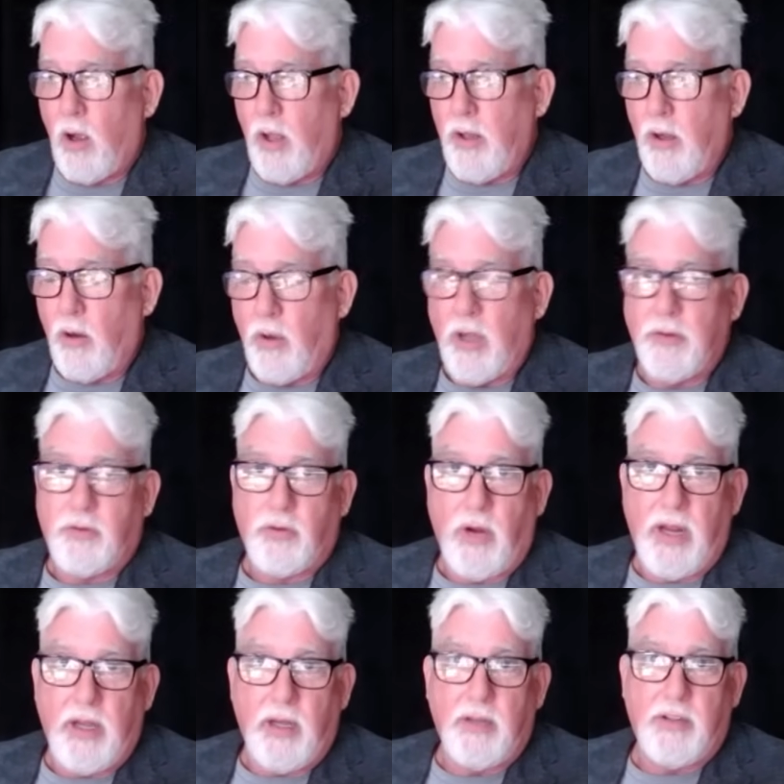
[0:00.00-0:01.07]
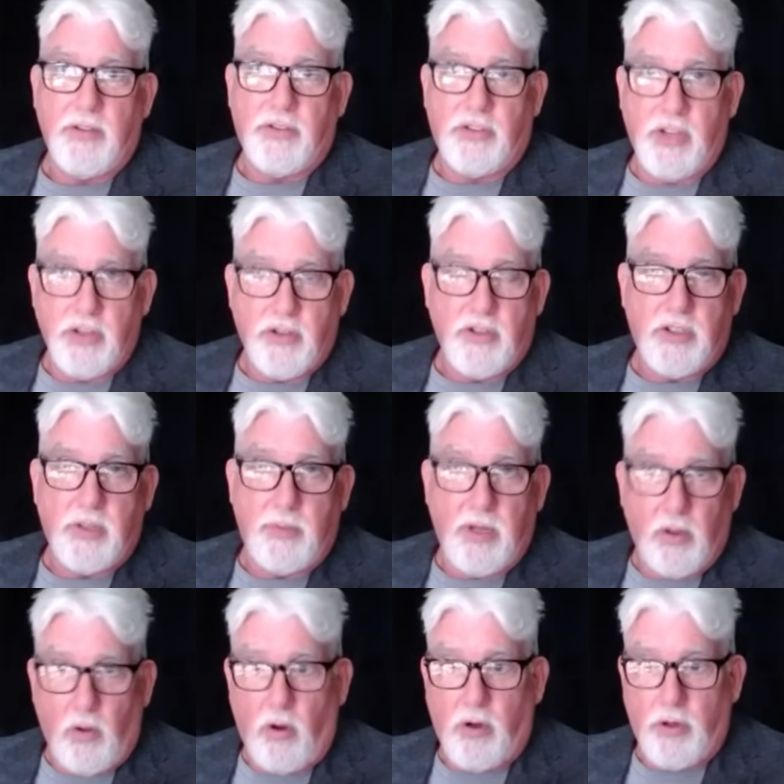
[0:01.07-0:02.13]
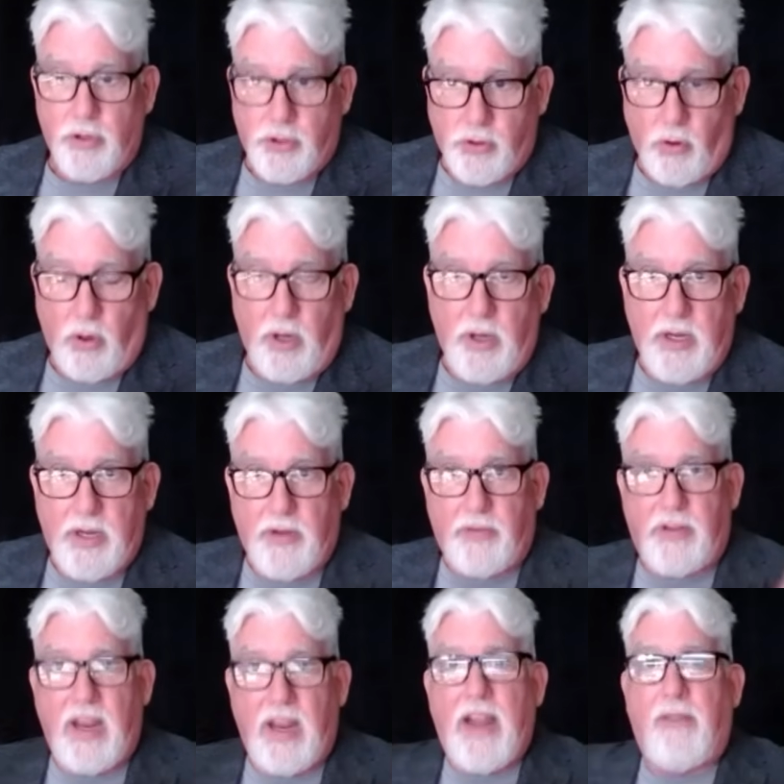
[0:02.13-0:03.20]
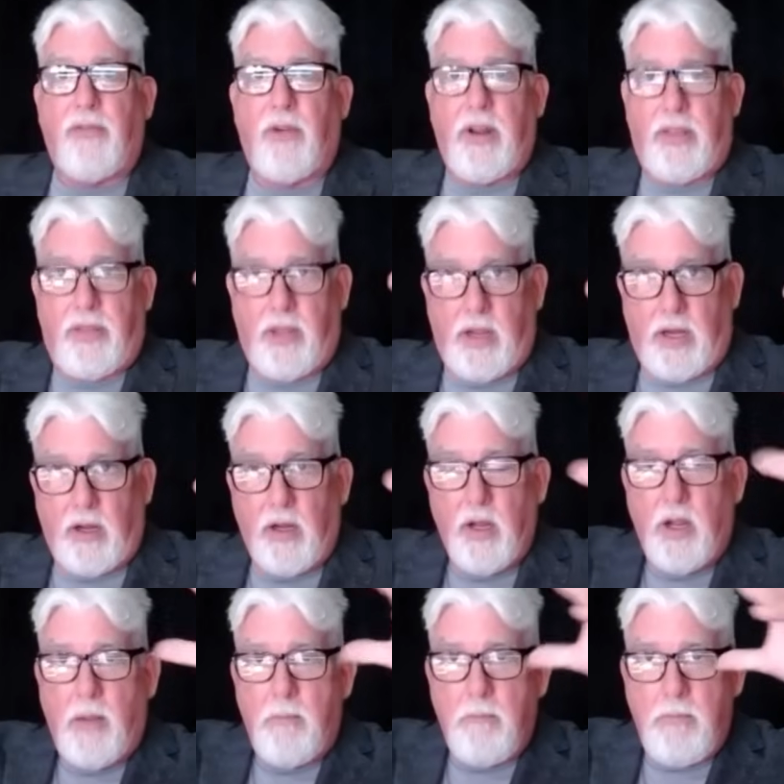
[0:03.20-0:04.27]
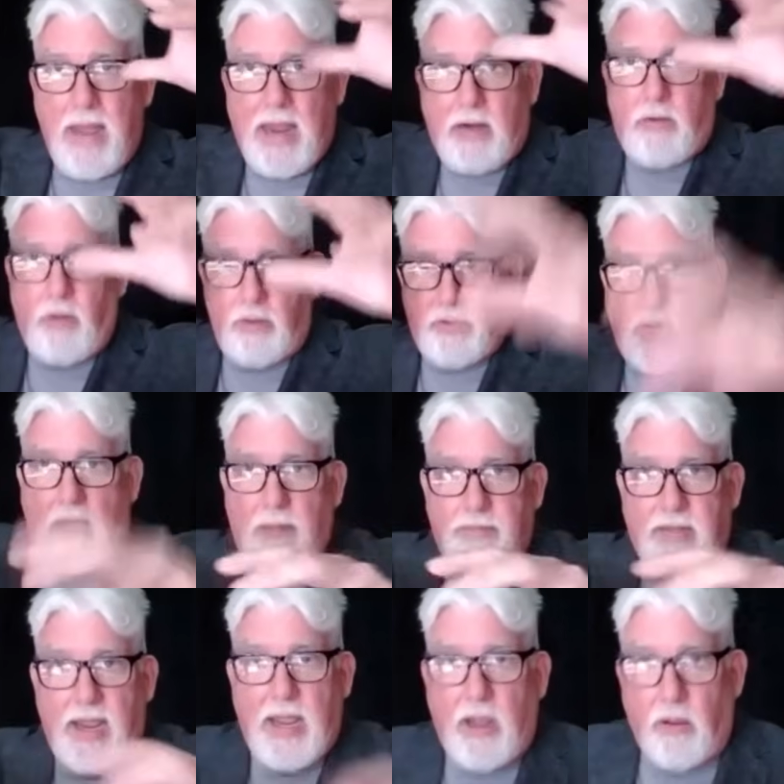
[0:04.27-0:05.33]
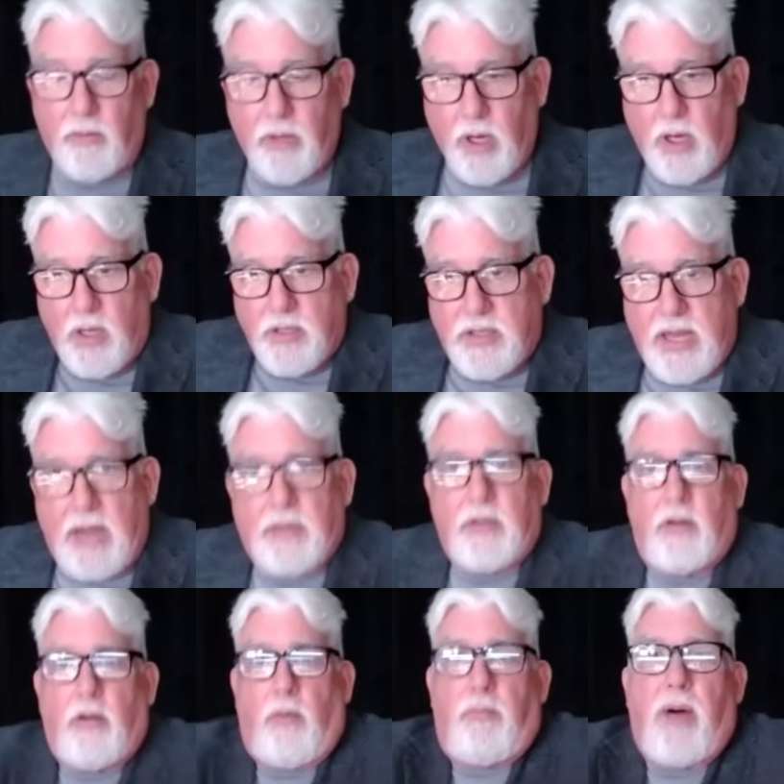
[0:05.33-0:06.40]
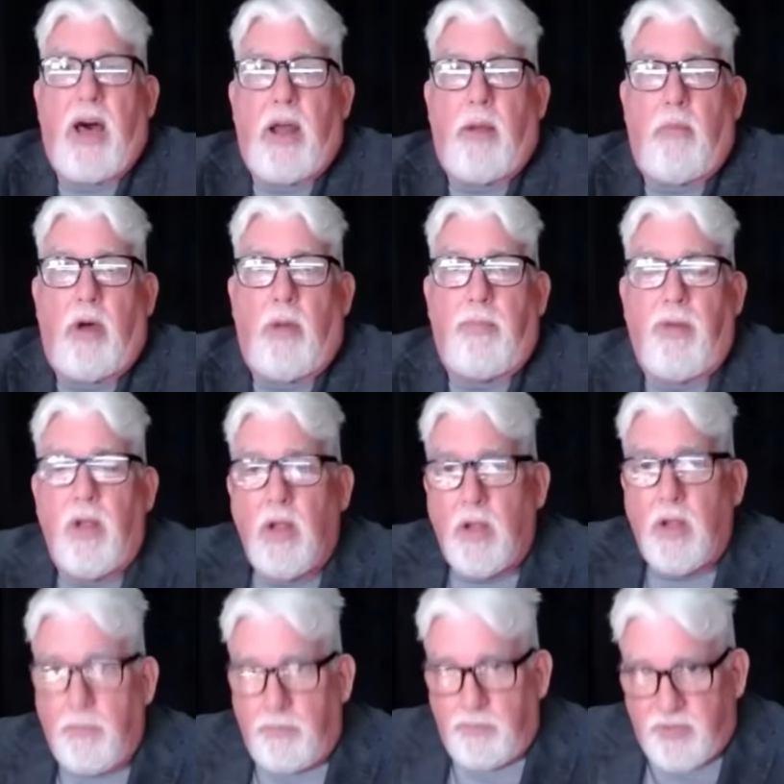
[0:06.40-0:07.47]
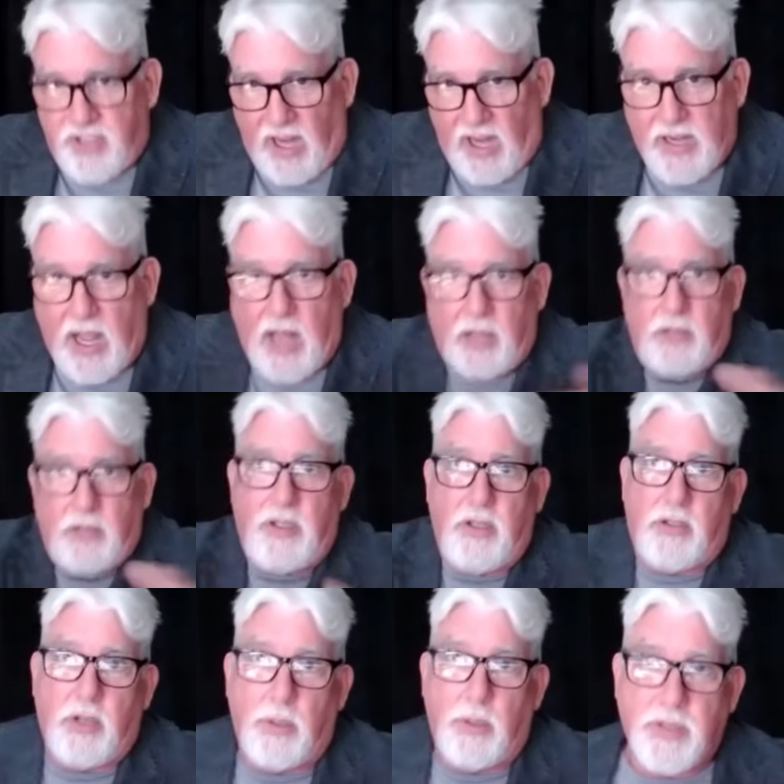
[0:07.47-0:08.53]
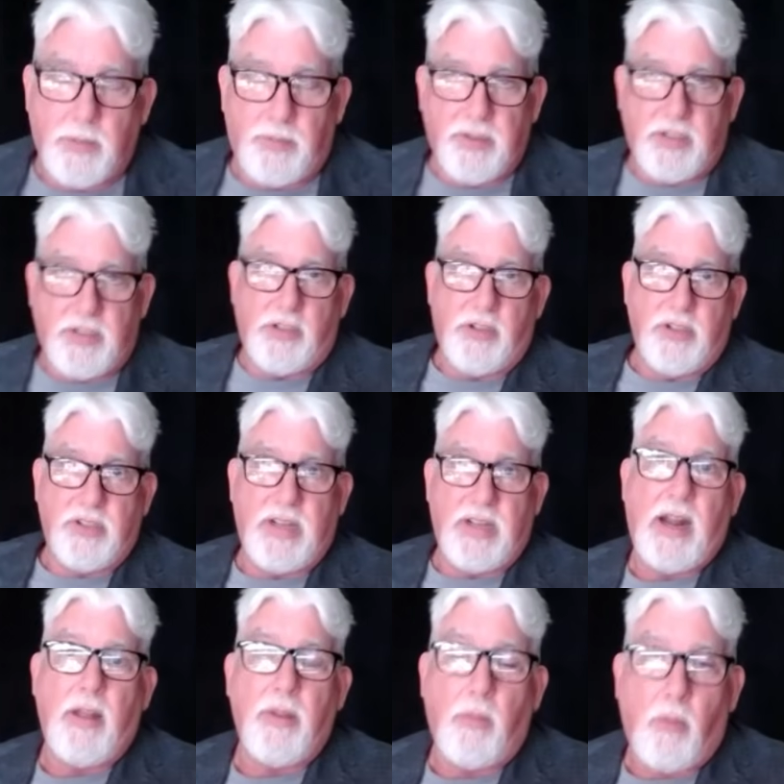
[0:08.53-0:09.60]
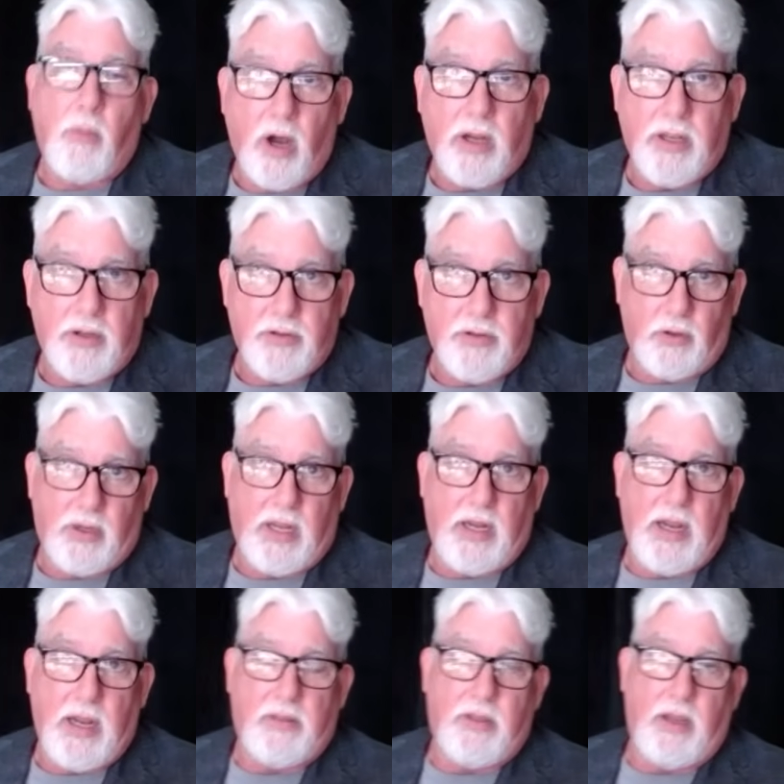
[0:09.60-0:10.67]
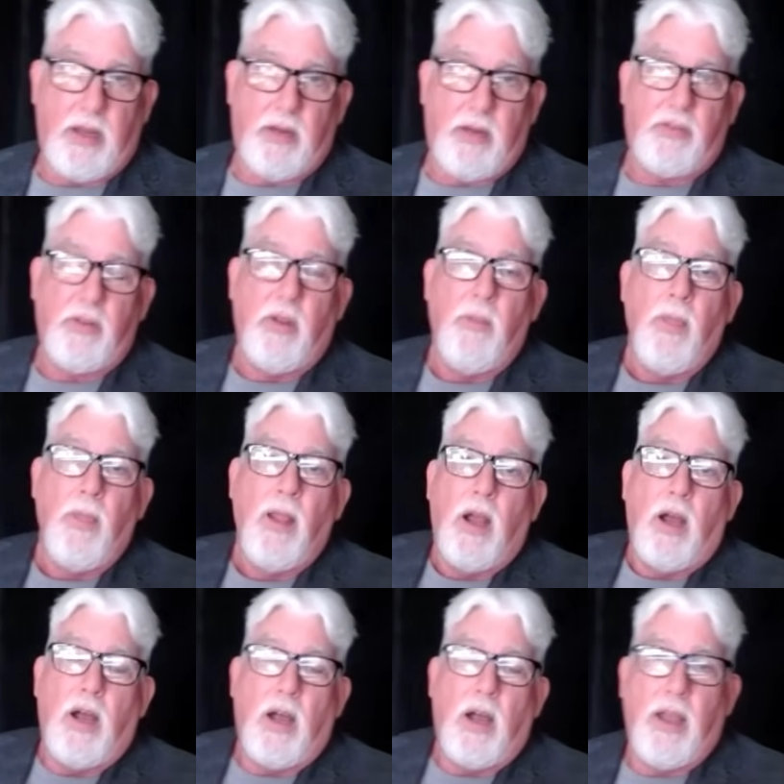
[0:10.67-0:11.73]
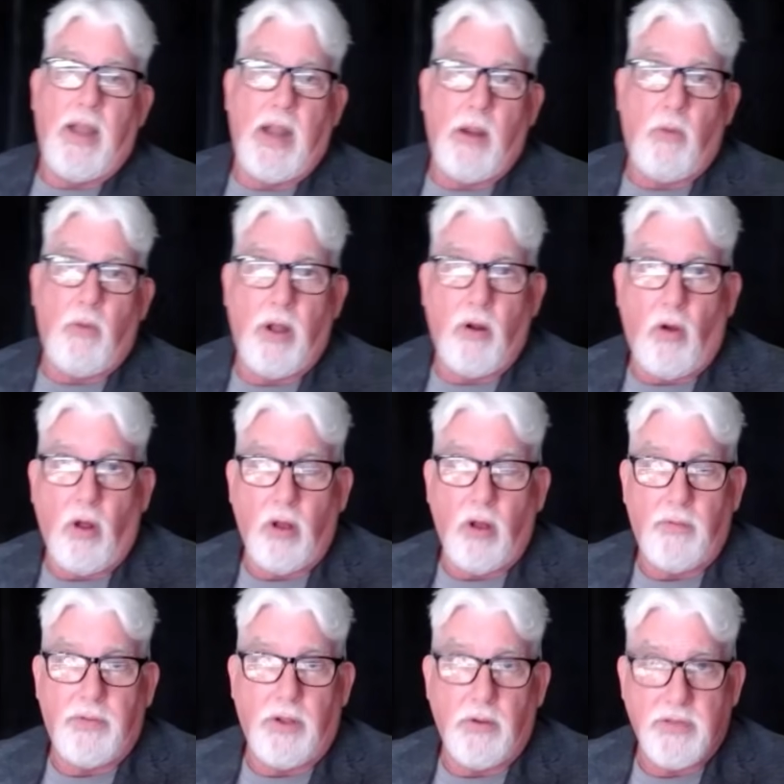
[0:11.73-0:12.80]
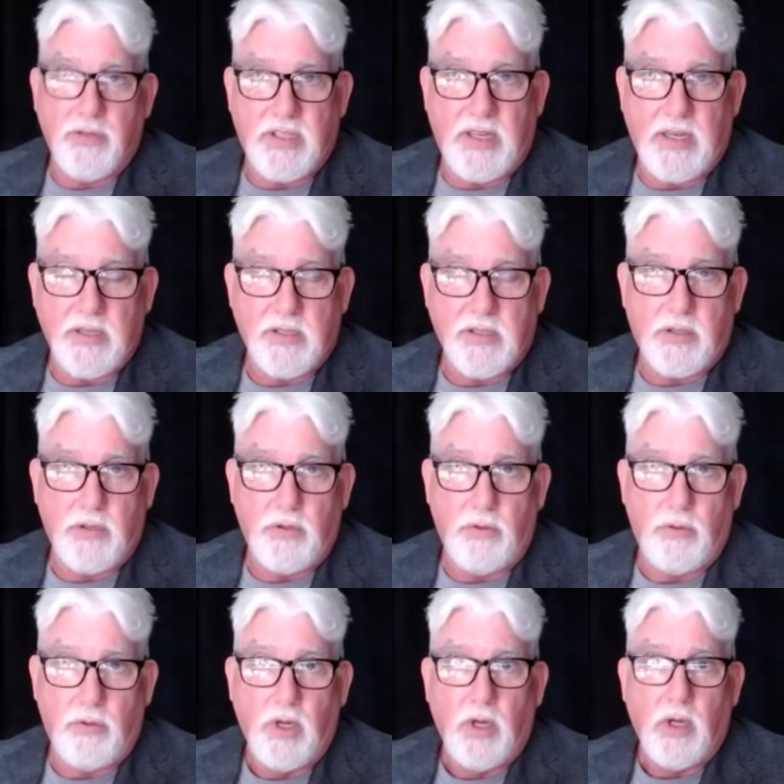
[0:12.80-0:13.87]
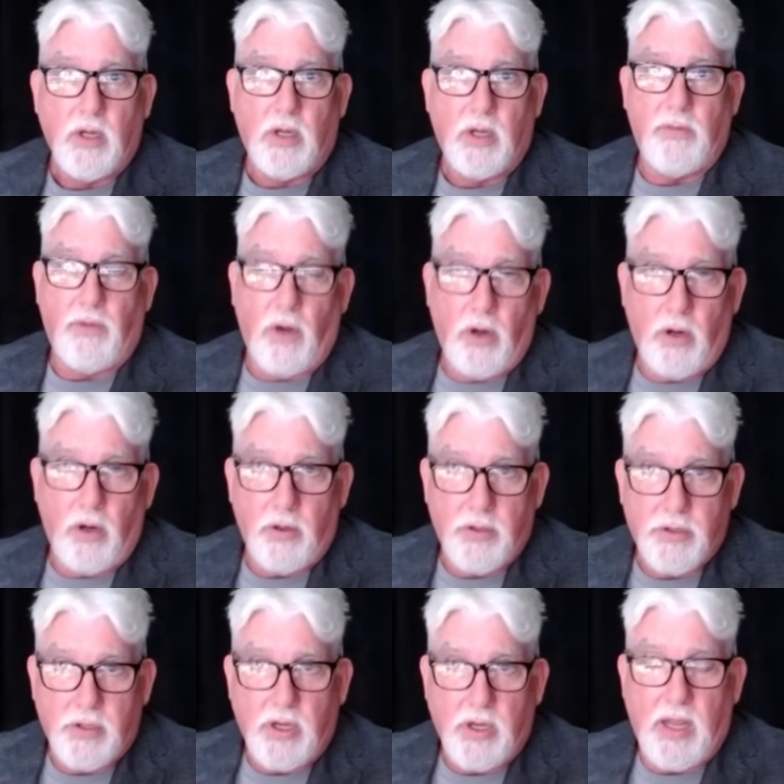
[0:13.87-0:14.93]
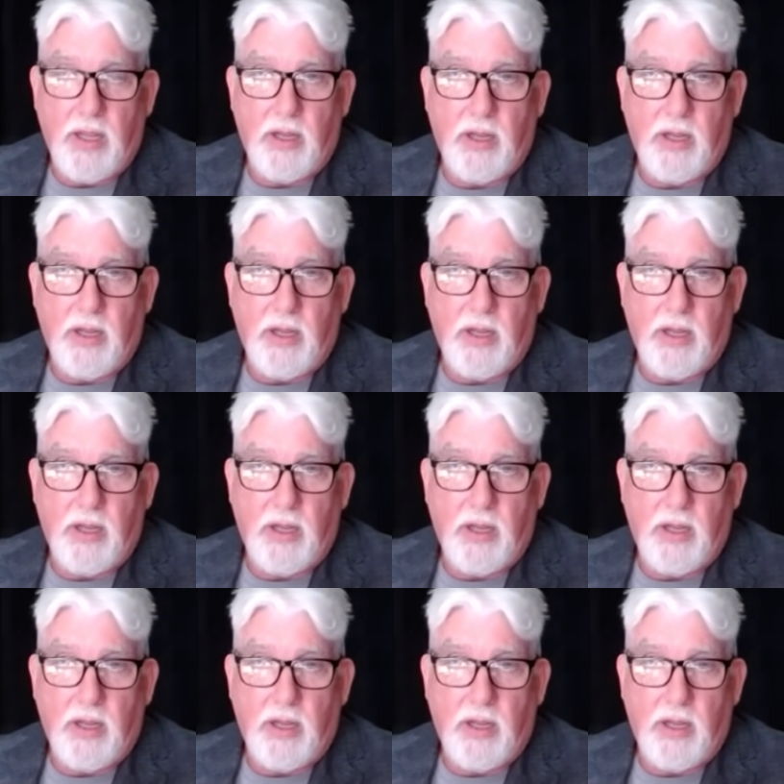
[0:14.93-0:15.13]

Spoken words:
a trading decision to be long or short is everything: macro top down, technical bottom up, psychology in terms of positions and how the market is looking at things, and I want all of those things to converge.